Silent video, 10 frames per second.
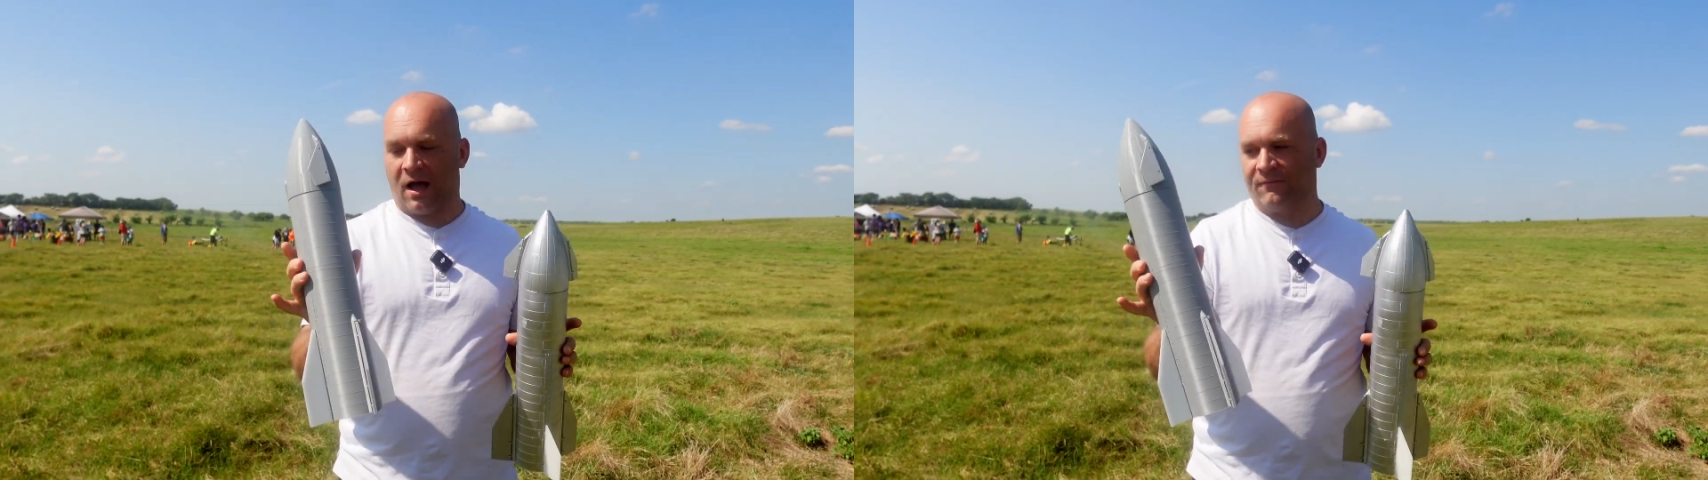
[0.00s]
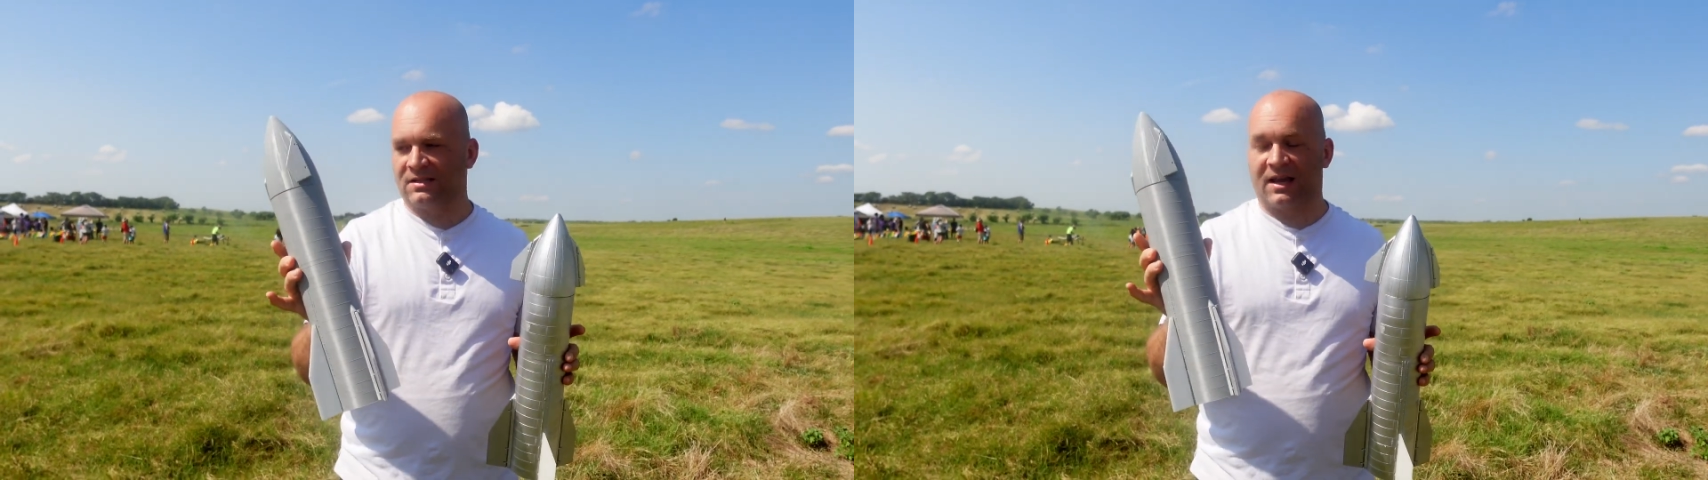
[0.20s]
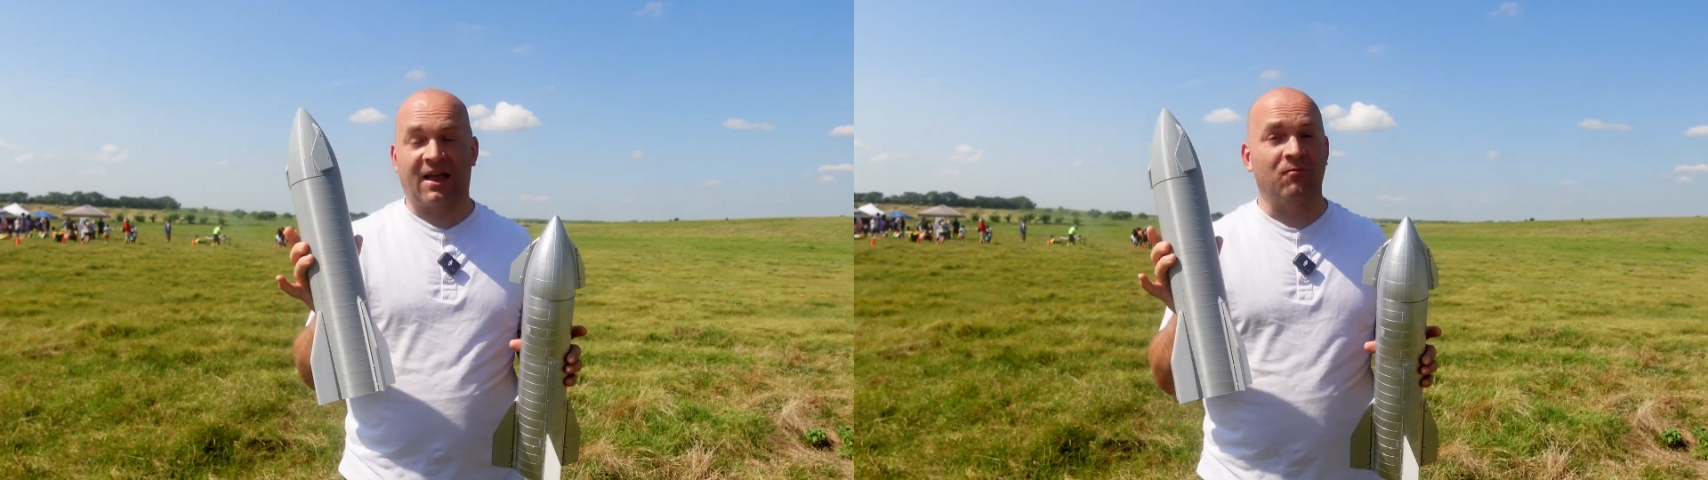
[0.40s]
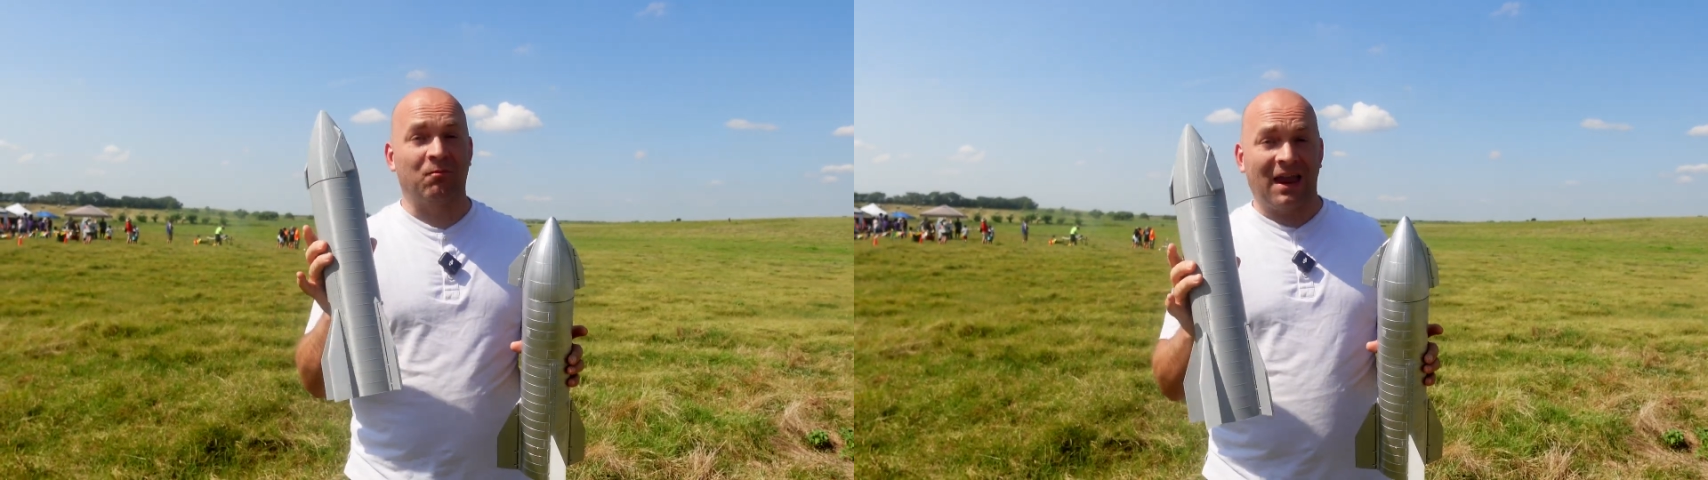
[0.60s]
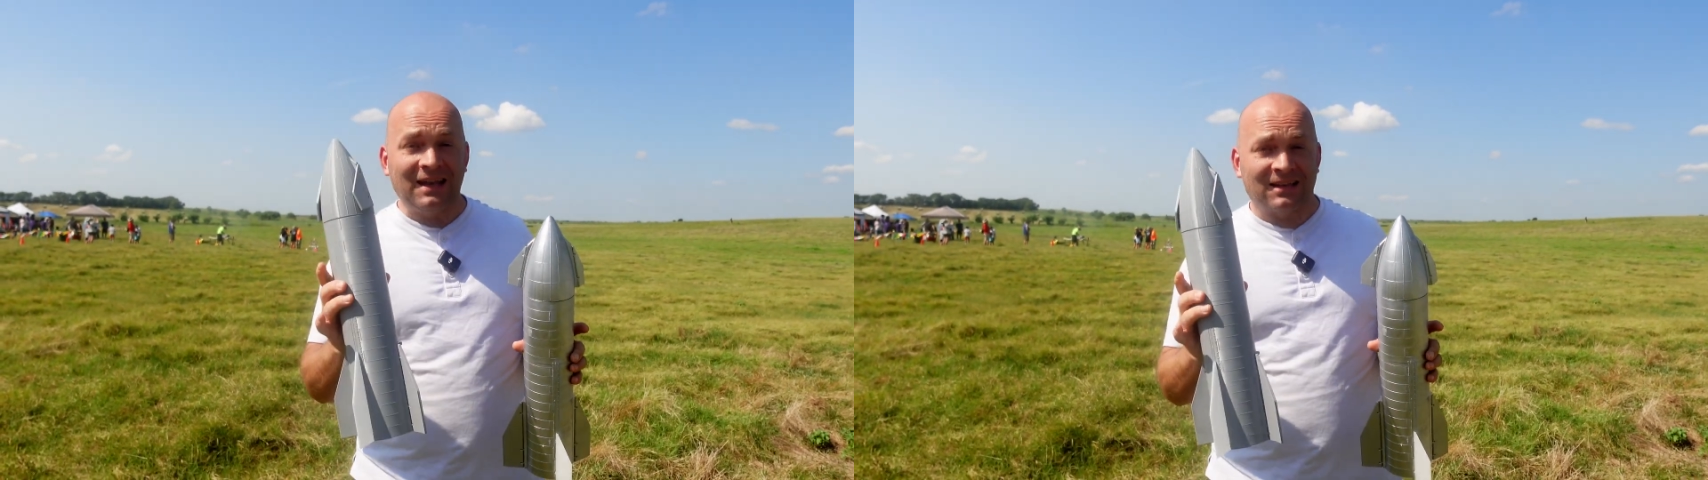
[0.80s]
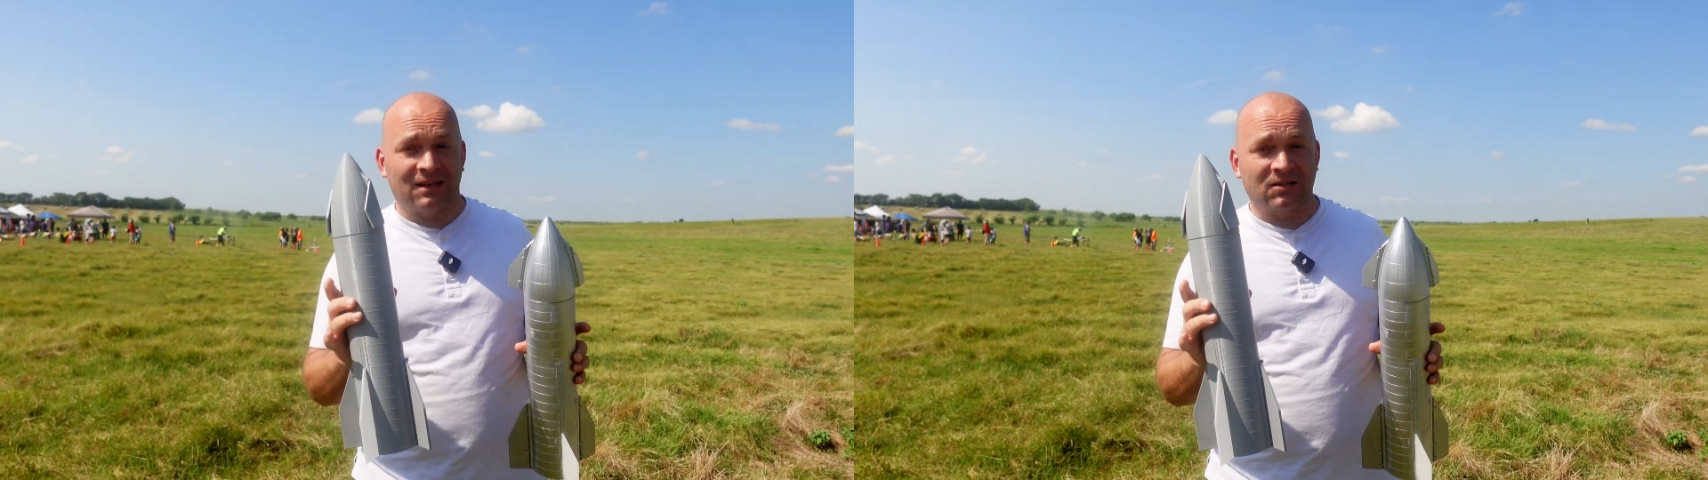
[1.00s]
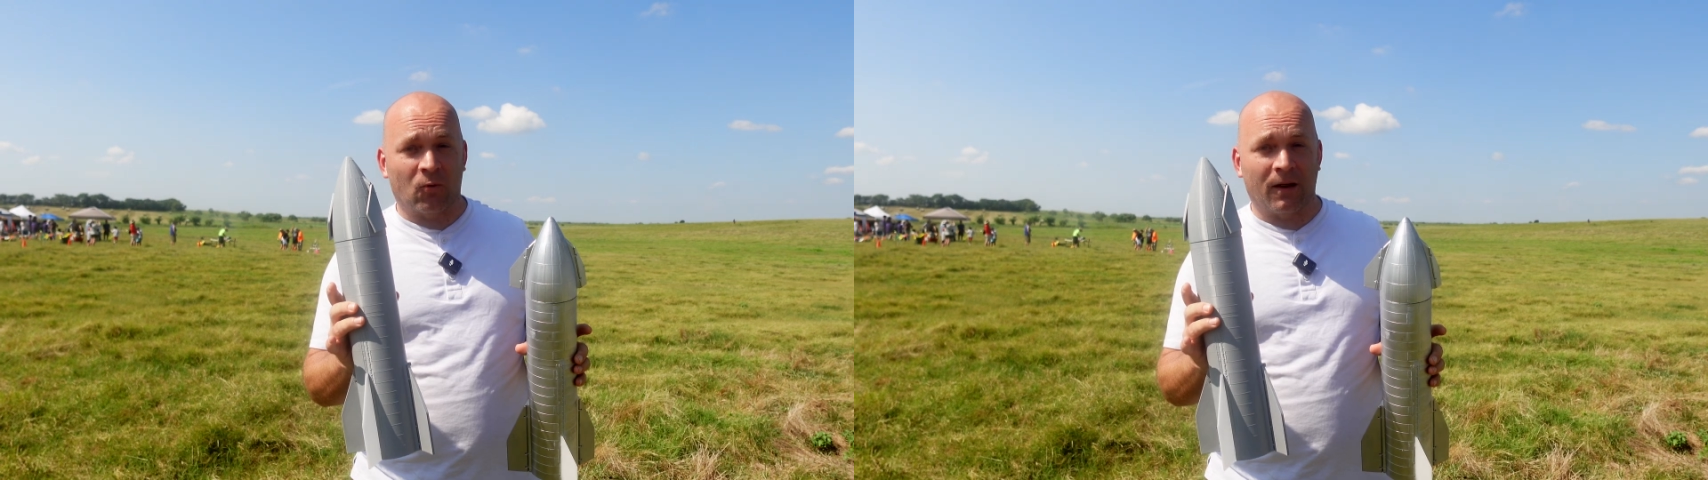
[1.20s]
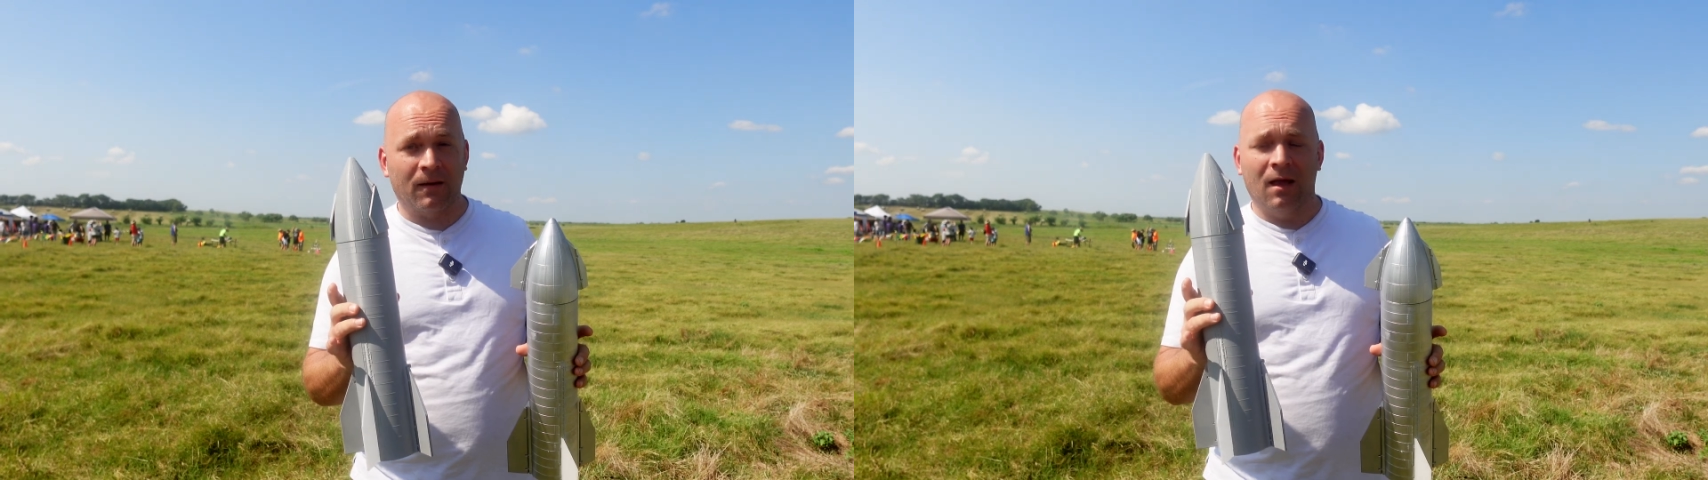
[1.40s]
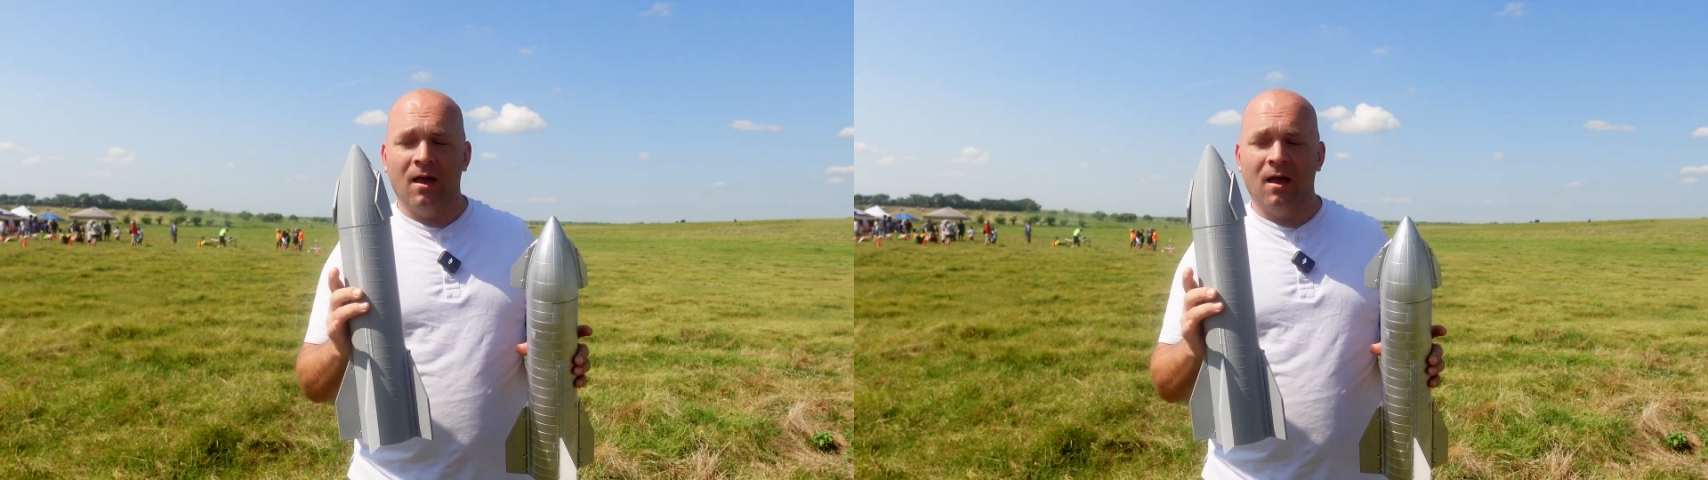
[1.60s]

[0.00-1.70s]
Obviously, I haven't painted this one,